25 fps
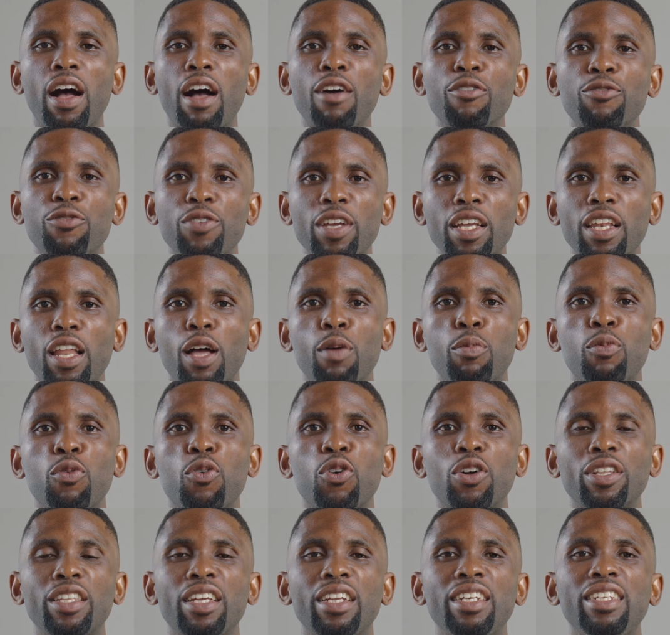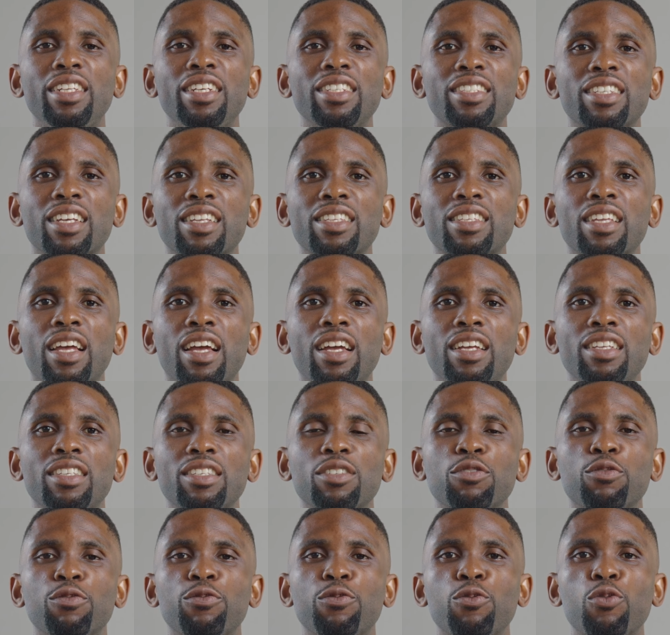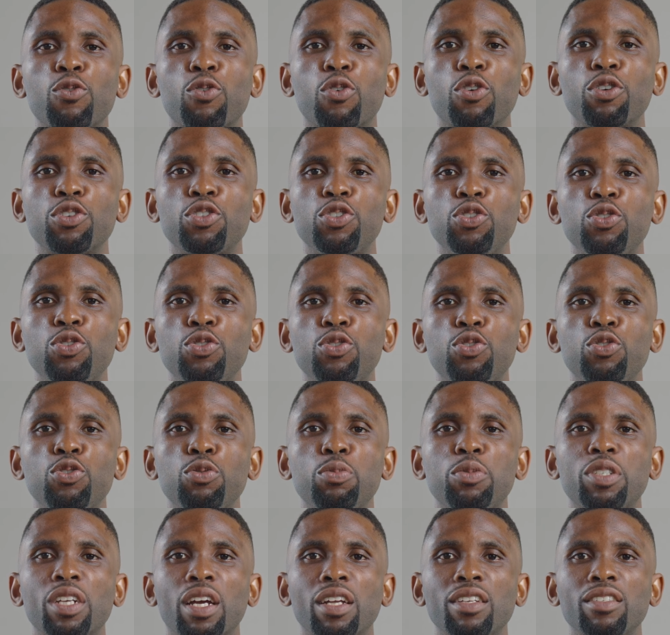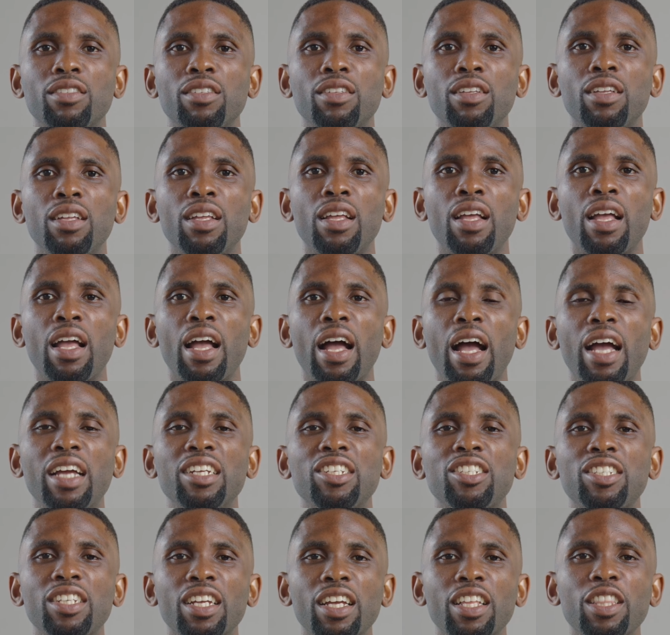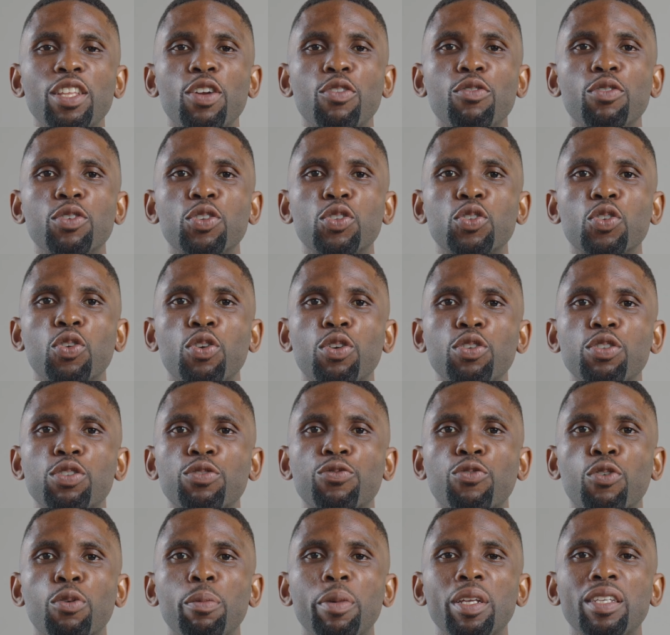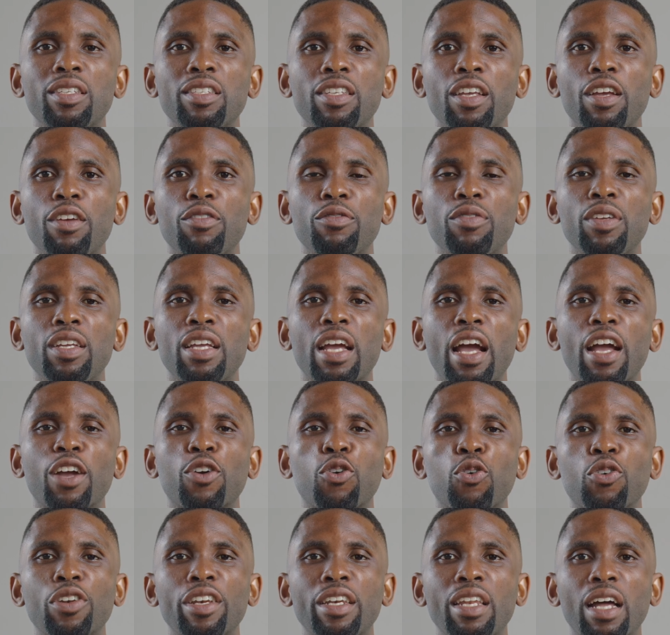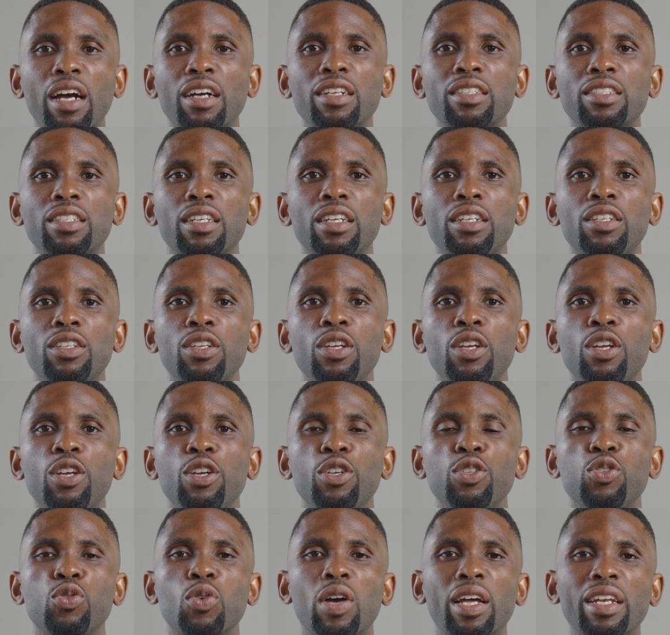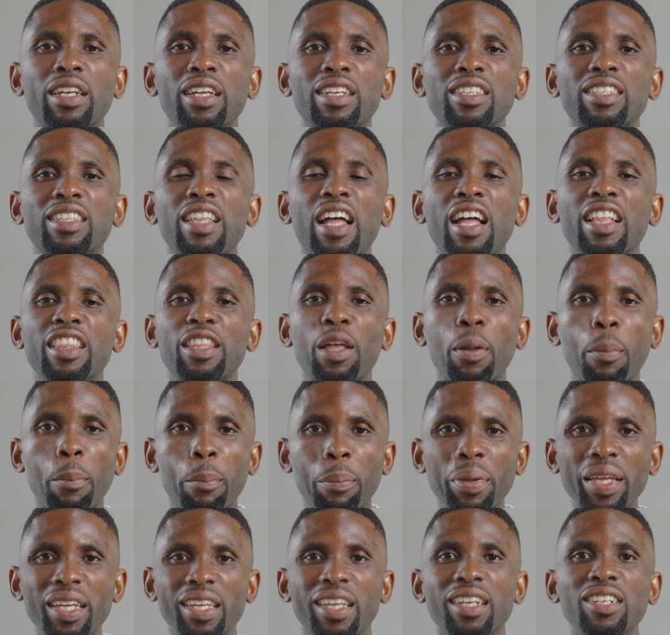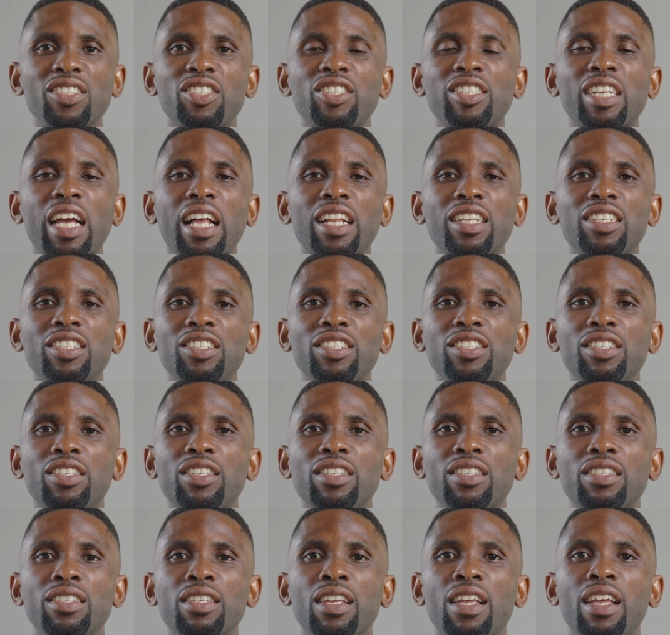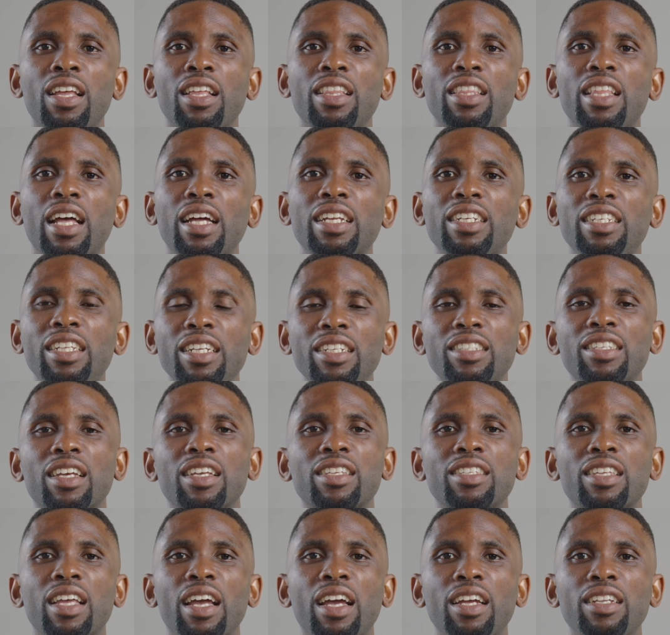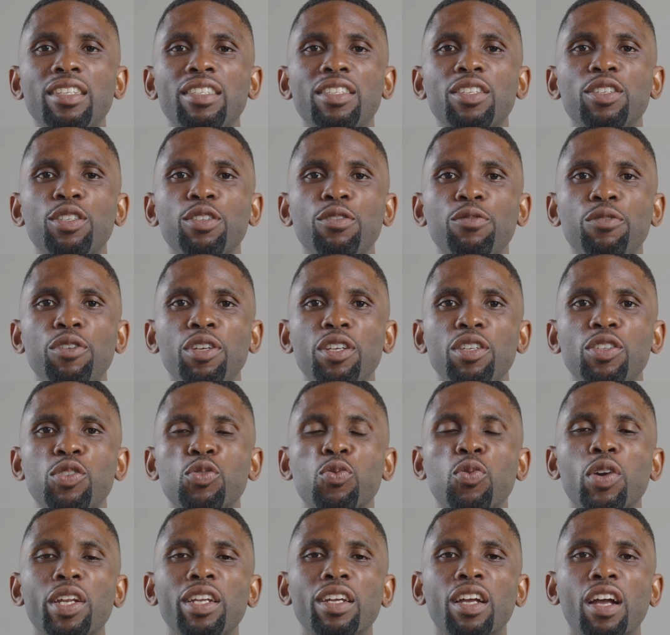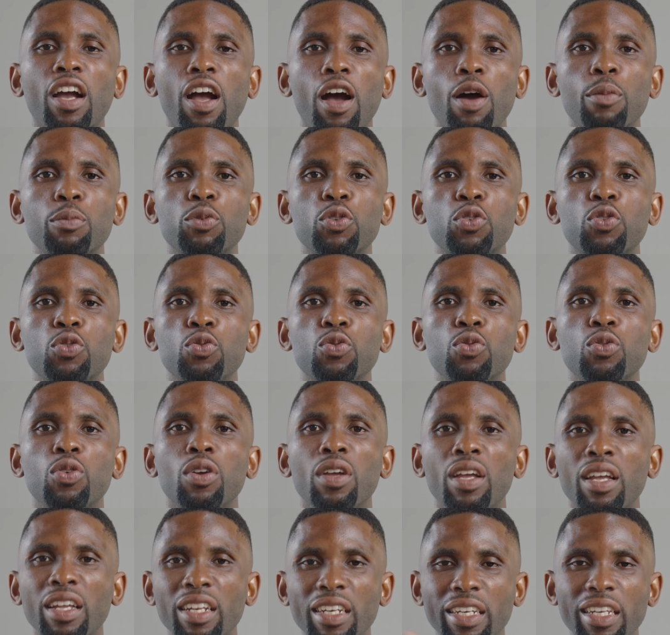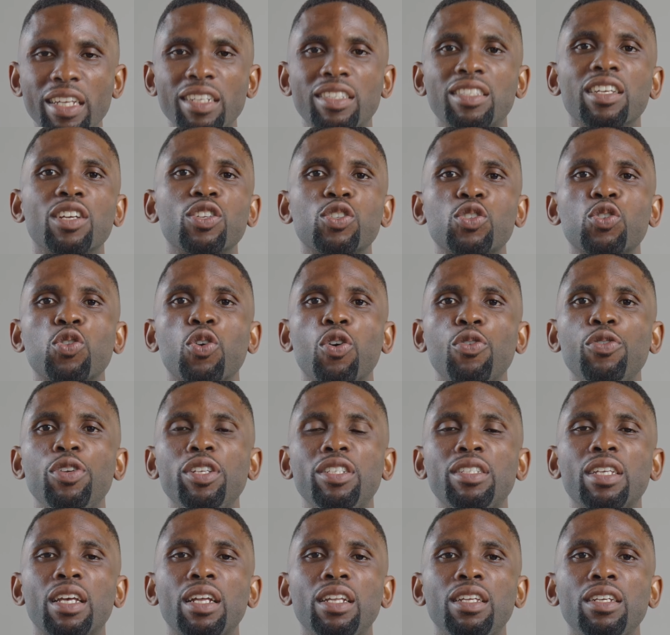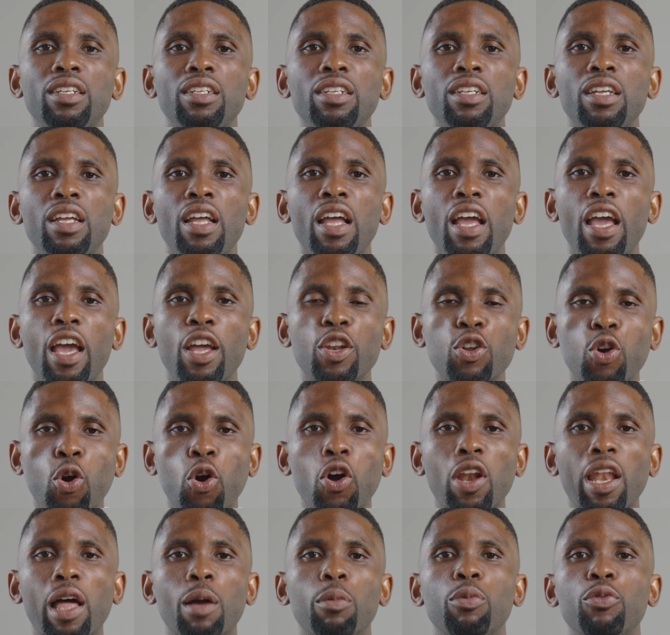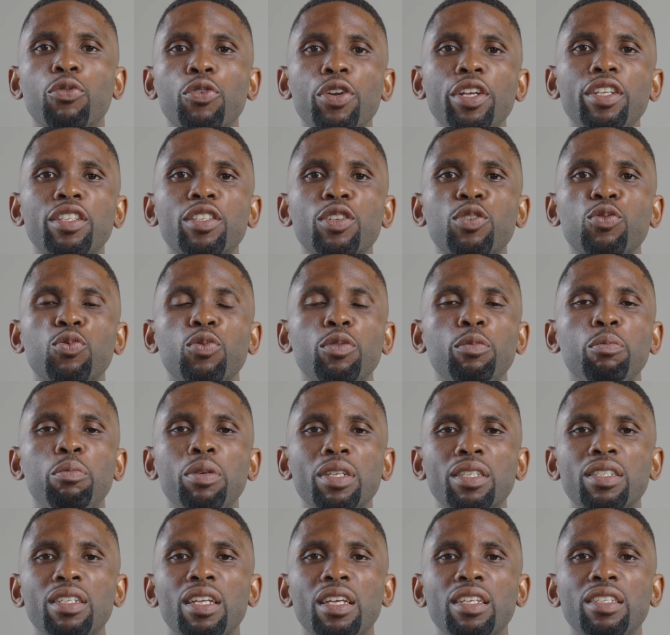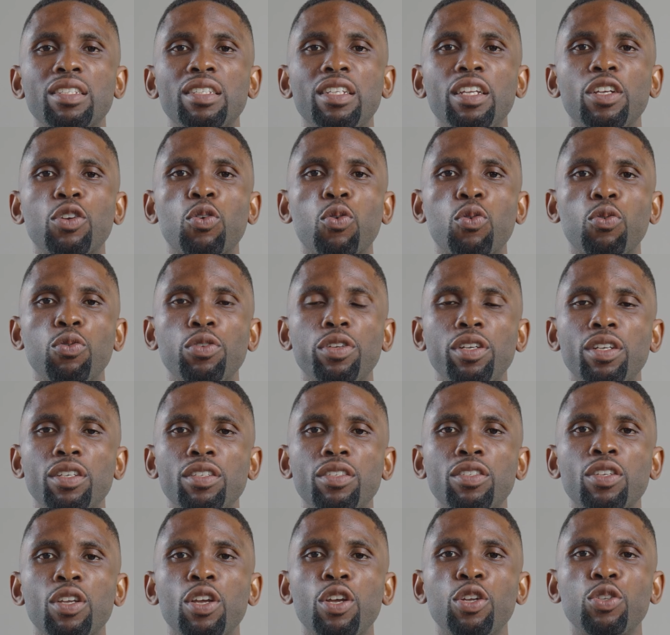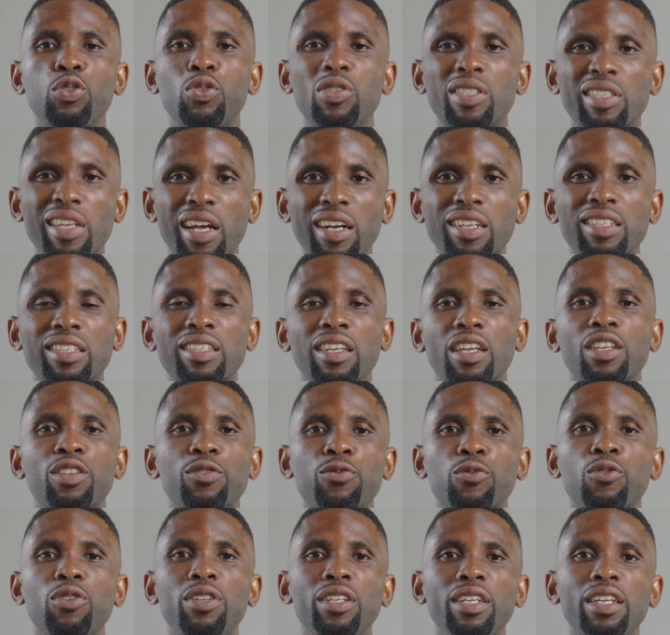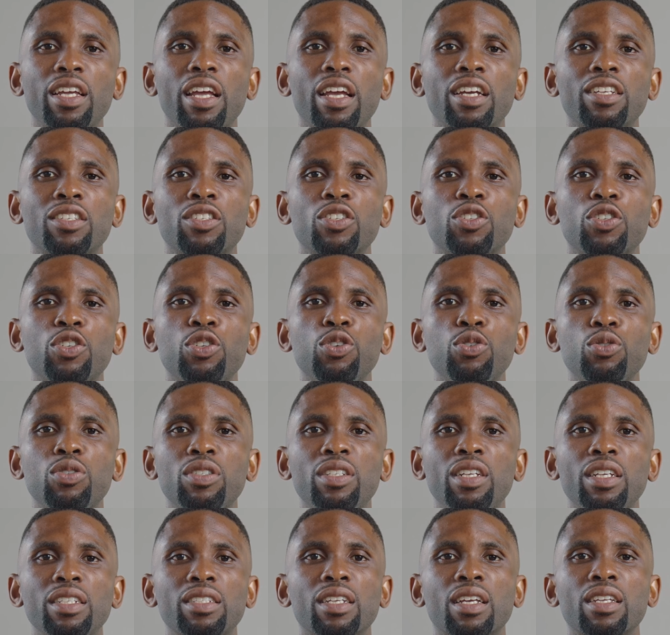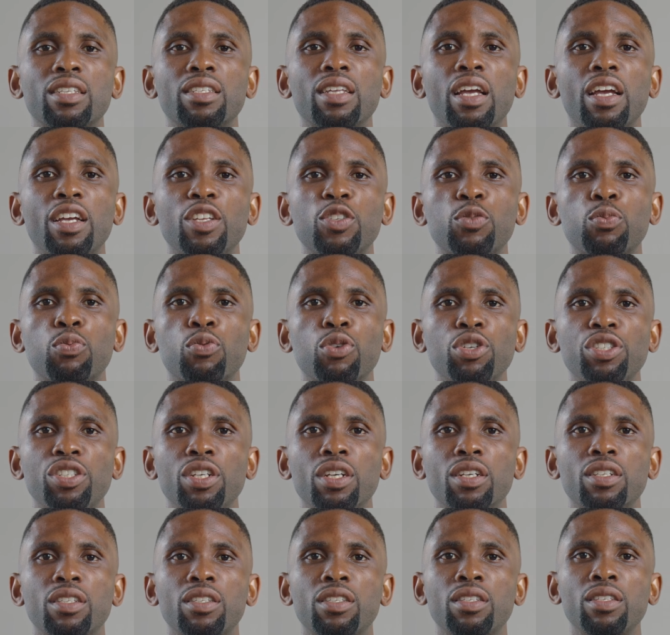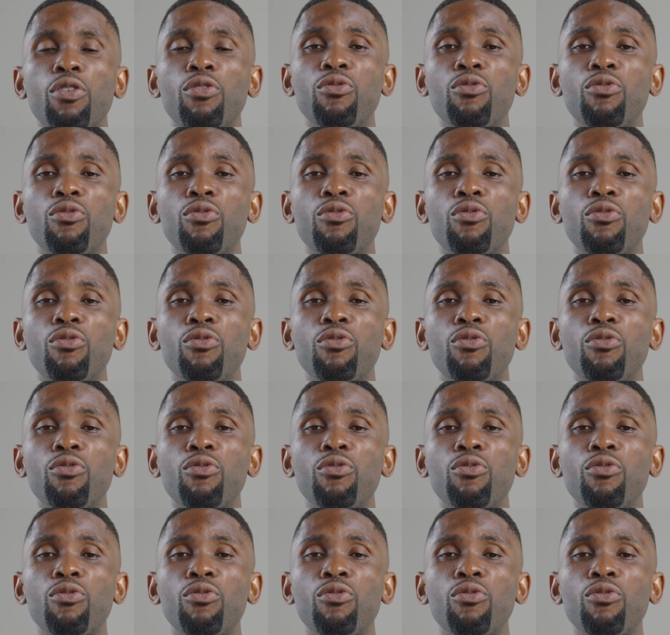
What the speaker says: available on the Data Science in Focus YouTube channel, I shared the results from a survey I conducted to understand the biggest challenges that data scientists face when it comes to data storytelling and collaborating with business stakeholders to successfully execute data science projects.